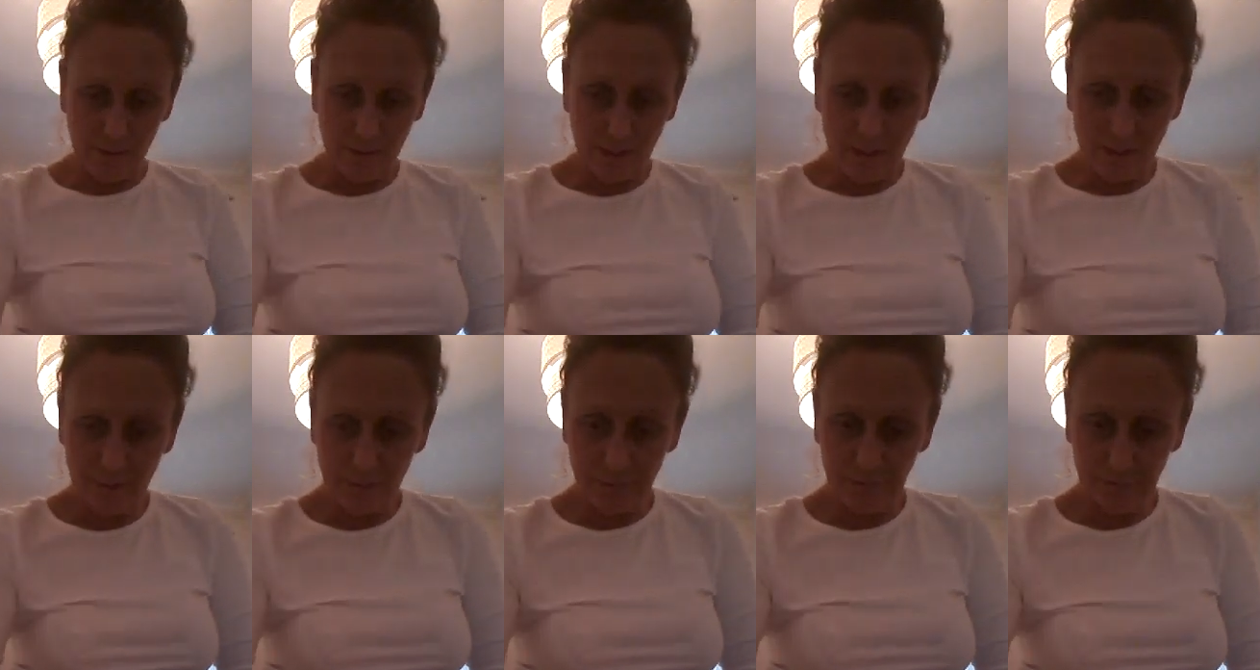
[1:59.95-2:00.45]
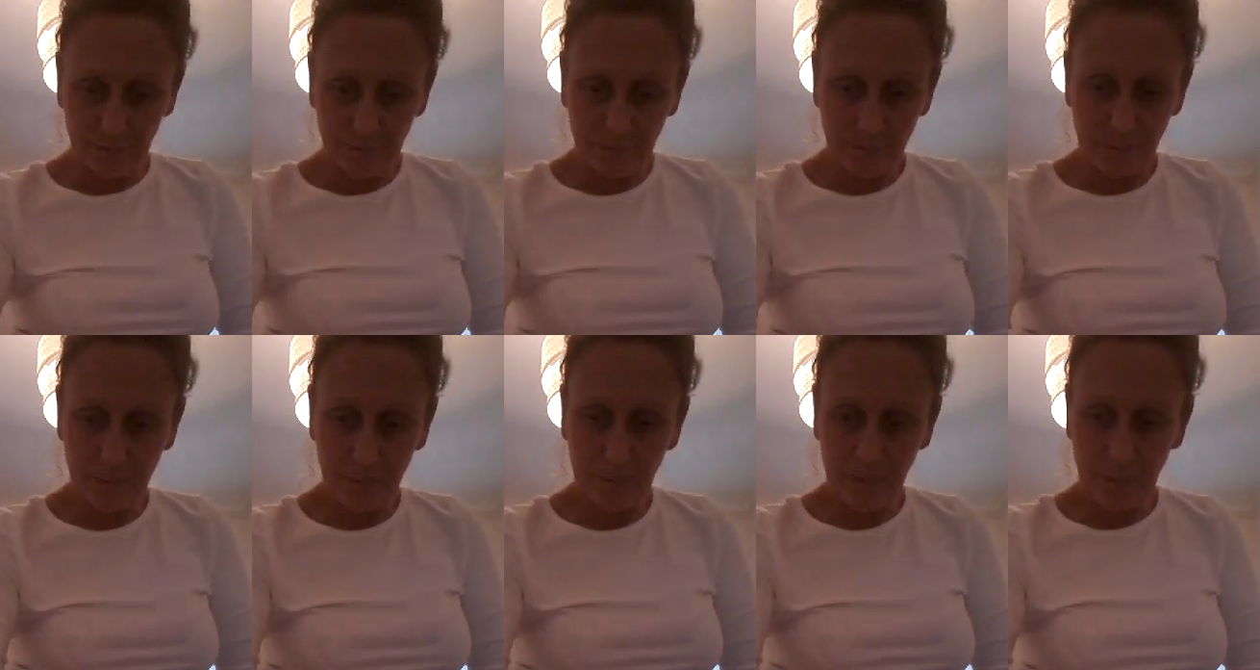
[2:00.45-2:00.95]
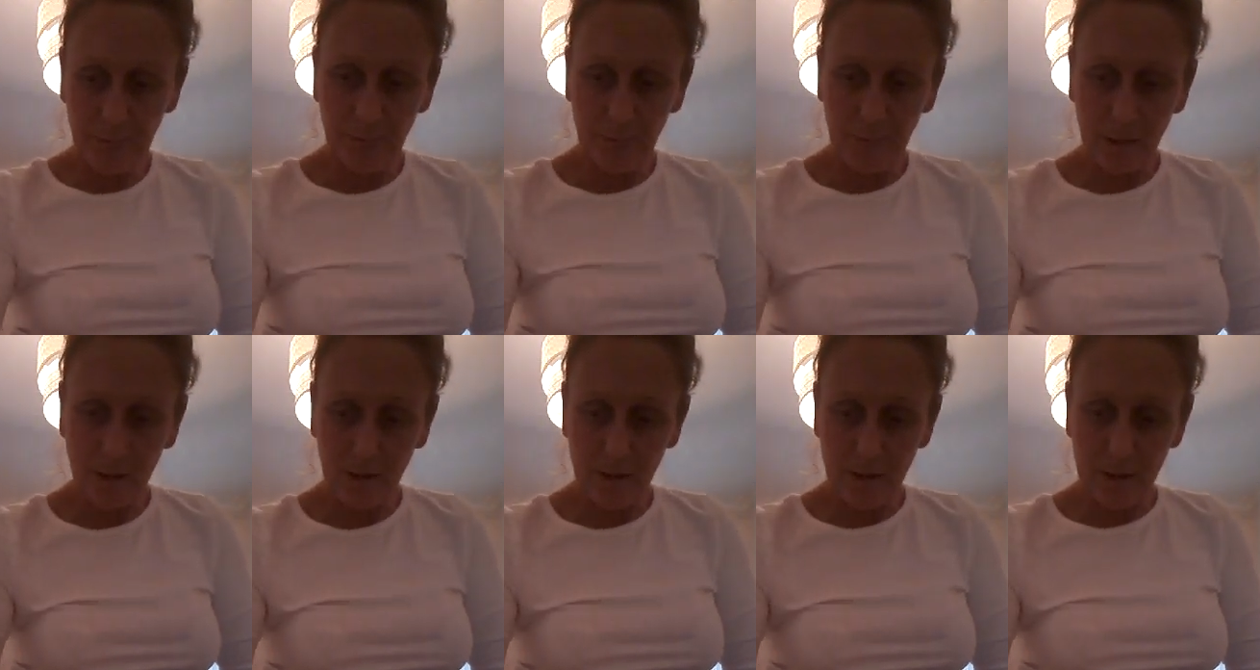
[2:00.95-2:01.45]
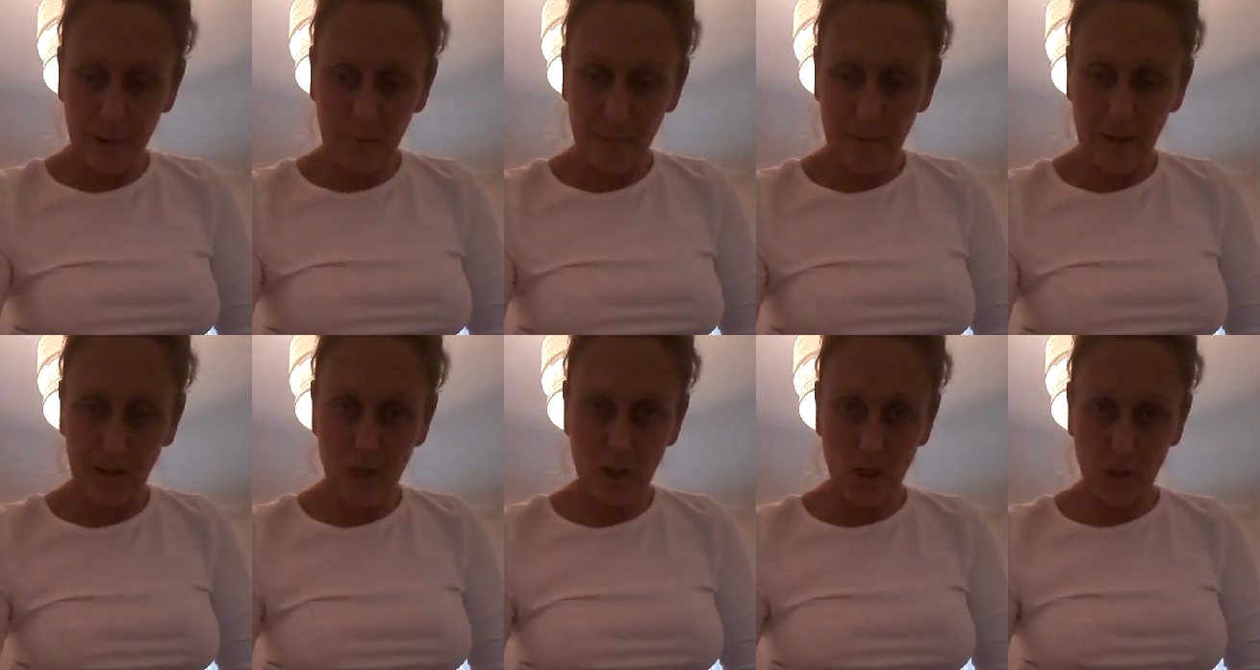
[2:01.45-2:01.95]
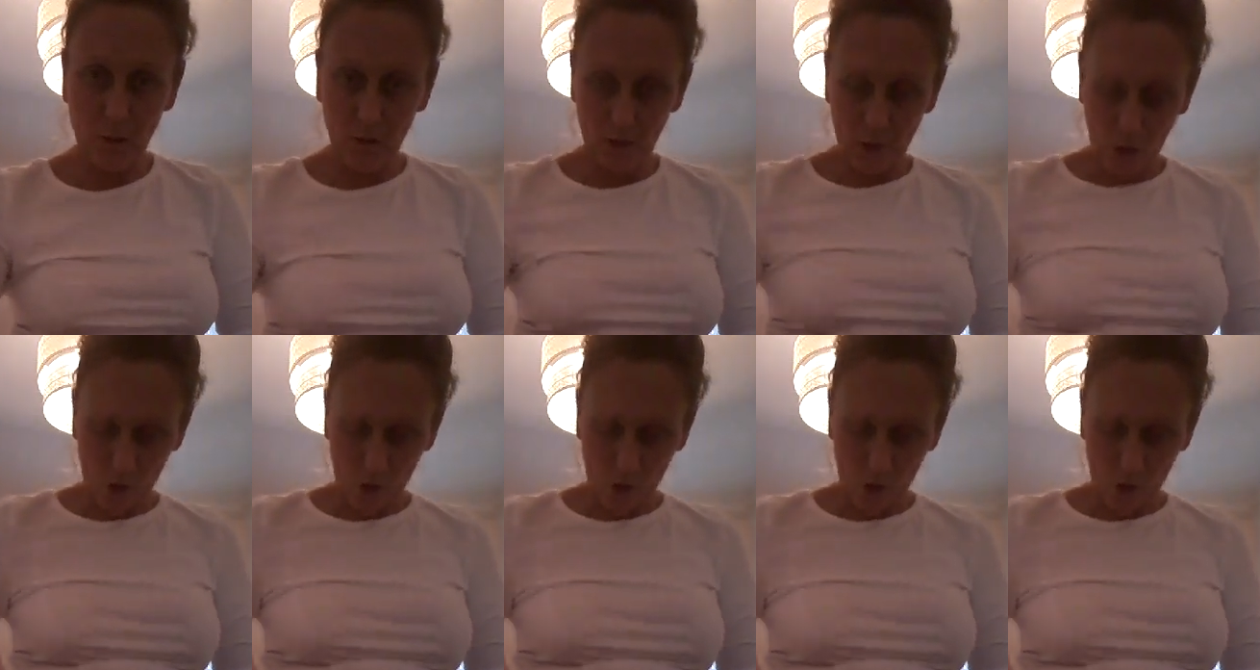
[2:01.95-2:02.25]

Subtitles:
bit, make sure you